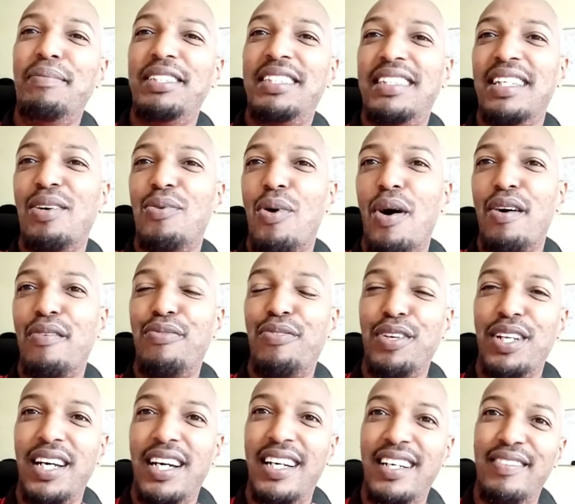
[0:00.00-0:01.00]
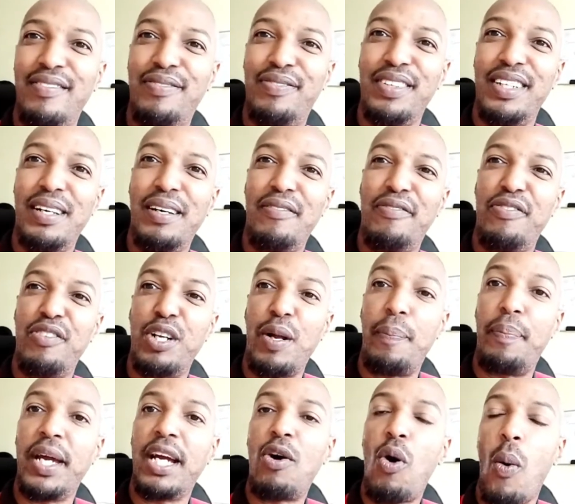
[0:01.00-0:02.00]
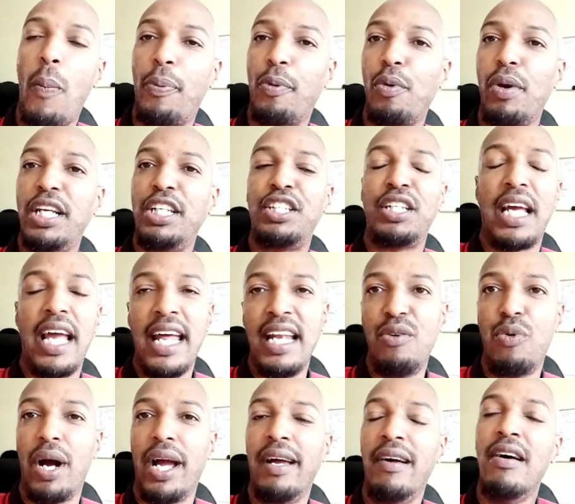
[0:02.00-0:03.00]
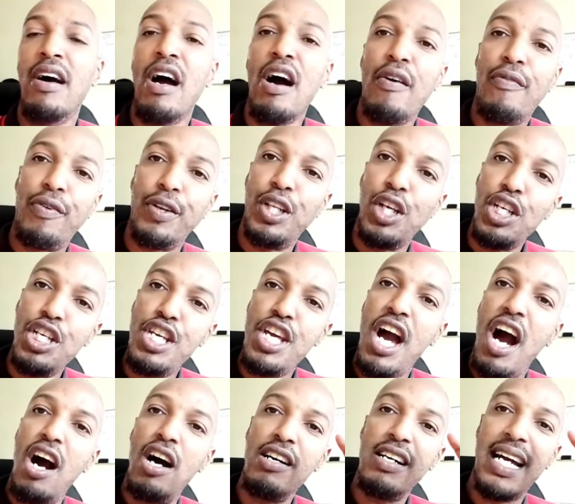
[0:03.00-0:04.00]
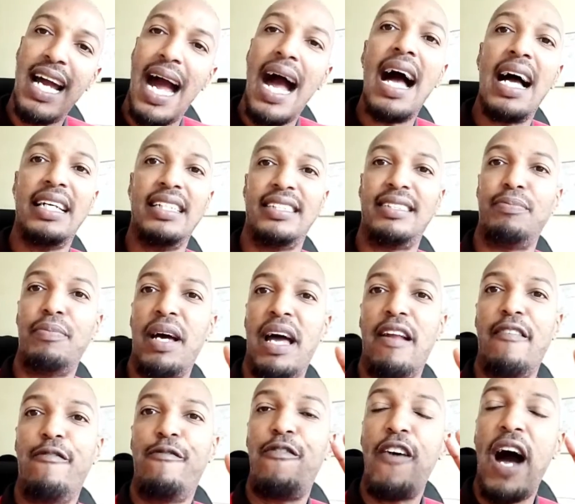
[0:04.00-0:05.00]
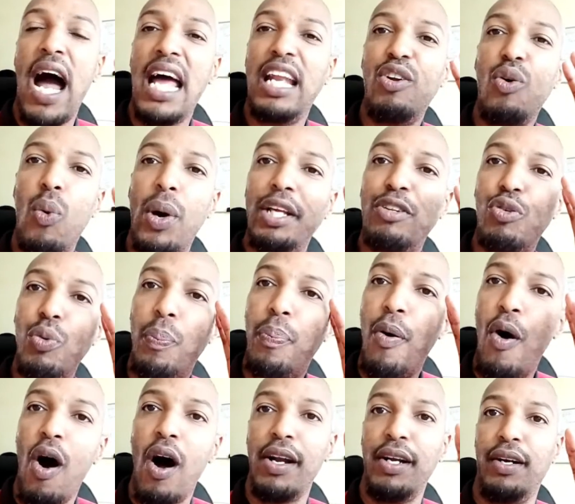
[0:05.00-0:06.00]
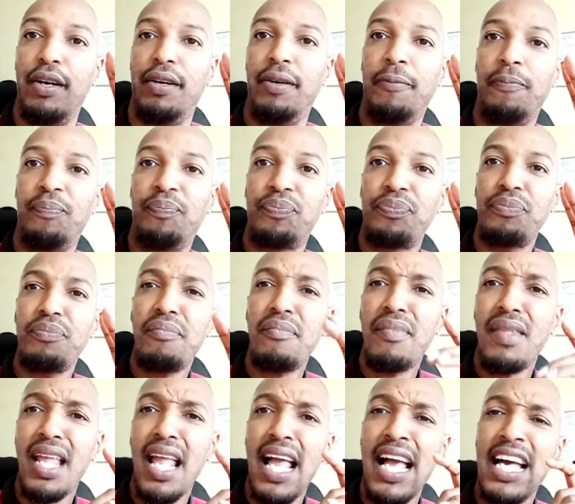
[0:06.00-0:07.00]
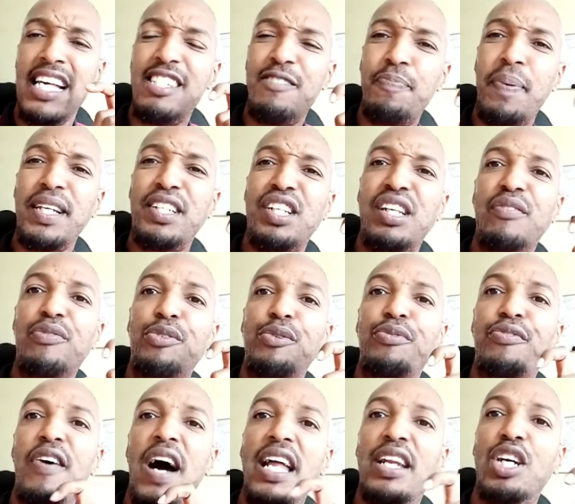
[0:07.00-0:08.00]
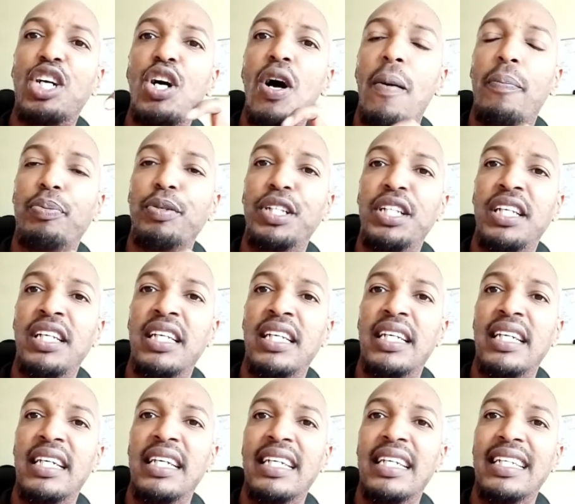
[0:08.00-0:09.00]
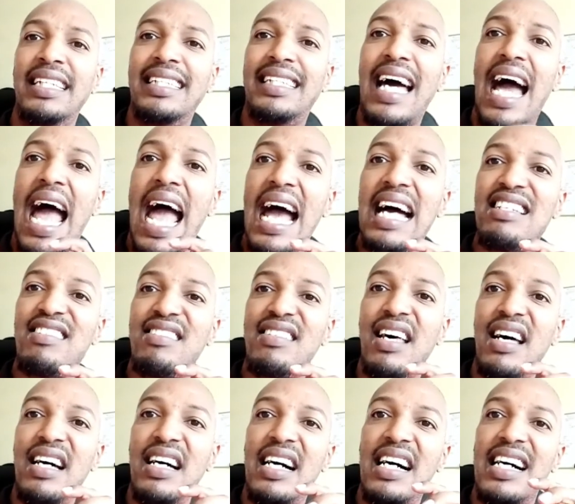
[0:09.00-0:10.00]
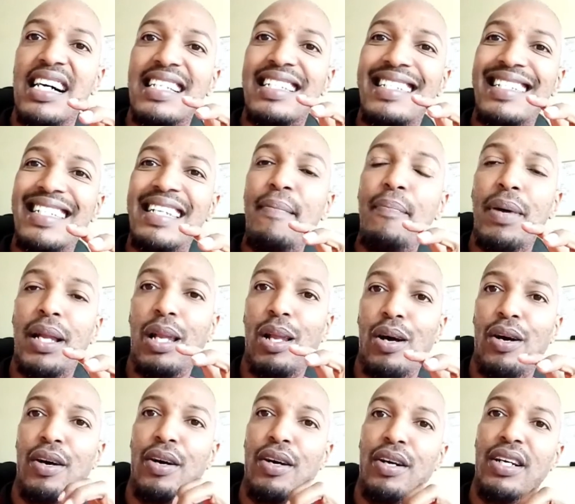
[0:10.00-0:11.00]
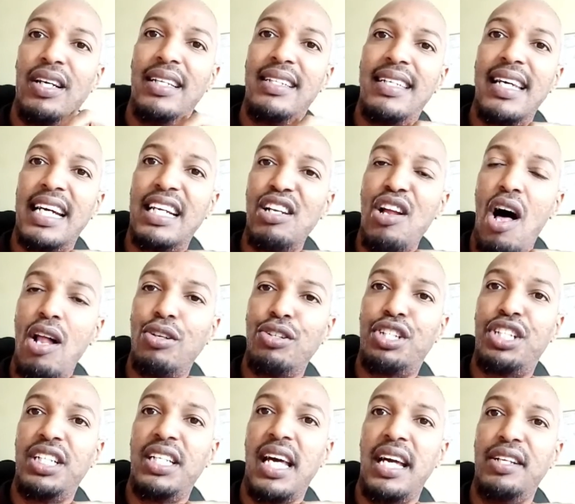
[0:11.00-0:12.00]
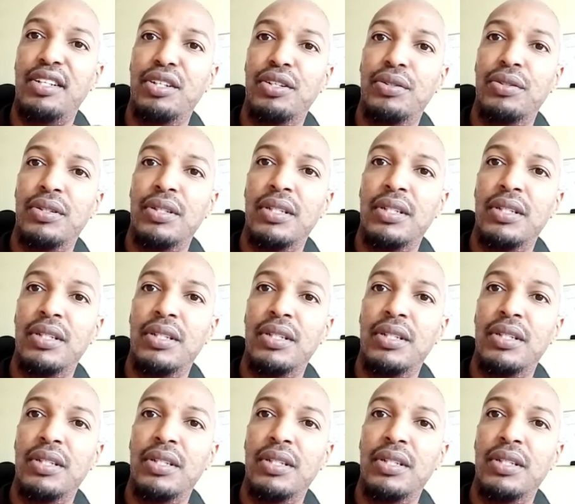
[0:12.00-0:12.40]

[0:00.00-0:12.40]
we still work for the big corporation. Anyway, for the young guys, man, find a way to partner. Especially if you find a company that has a similar technology than you,